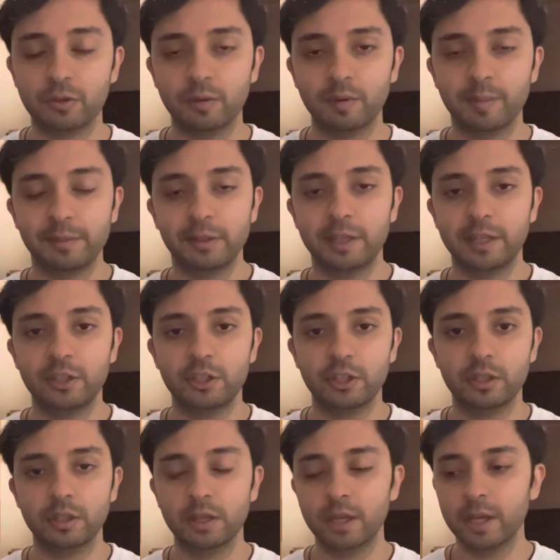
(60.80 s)

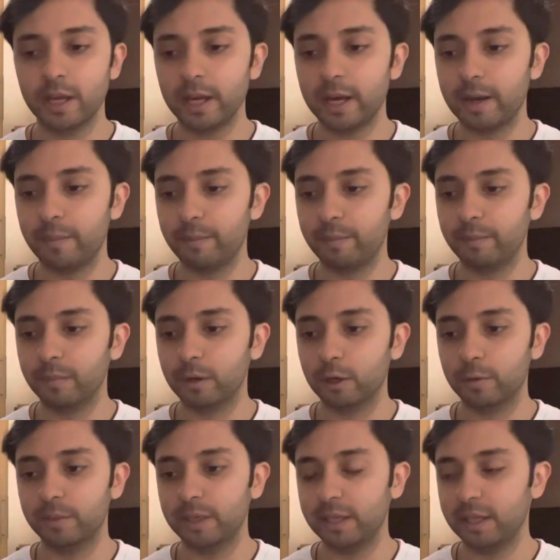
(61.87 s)
reputation
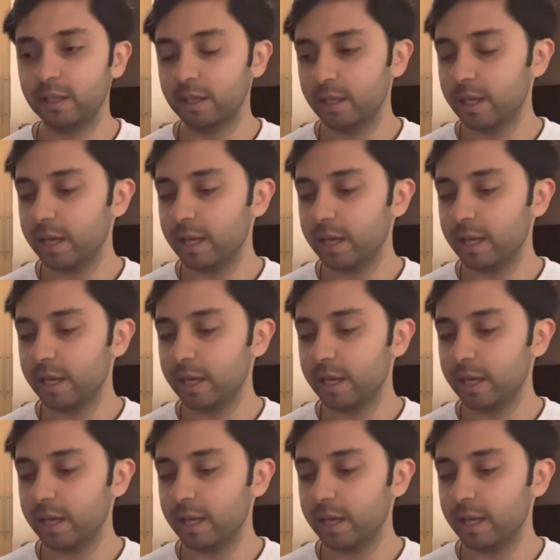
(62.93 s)
globally.